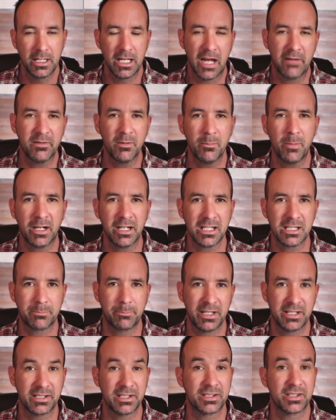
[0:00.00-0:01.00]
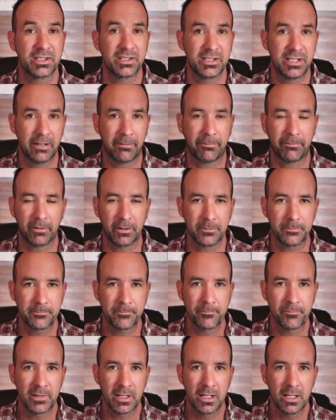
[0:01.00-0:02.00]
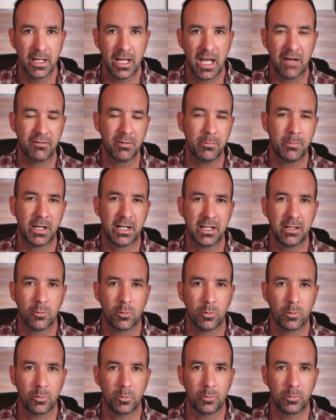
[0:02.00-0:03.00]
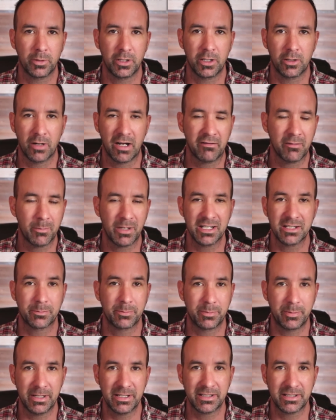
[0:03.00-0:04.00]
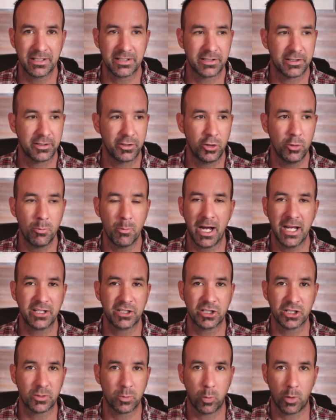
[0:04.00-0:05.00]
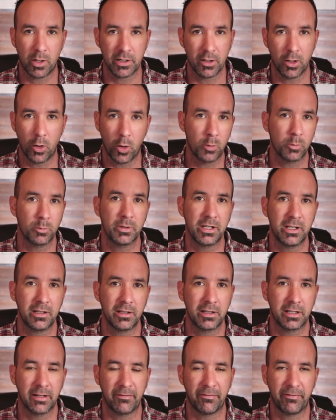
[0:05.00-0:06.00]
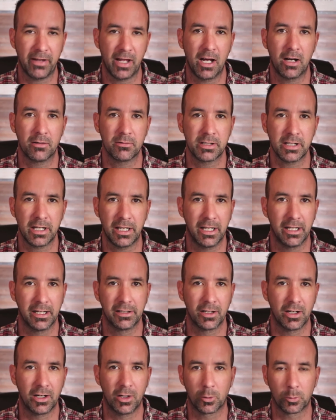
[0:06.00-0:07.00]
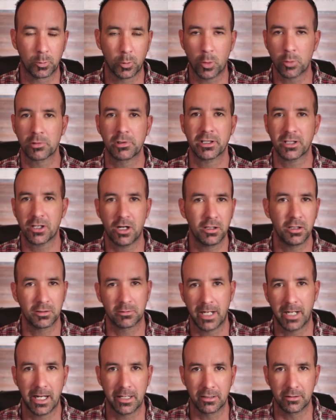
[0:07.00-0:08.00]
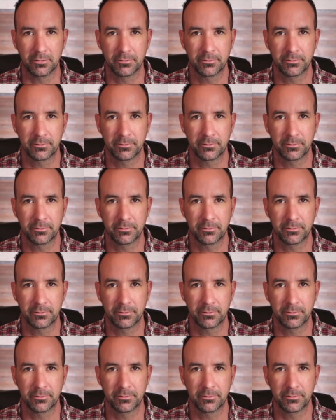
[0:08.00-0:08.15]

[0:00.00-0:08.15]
Everybody's business is different everybody, you know, everybody's business, you might just want to only get found in Aurora, Colorado,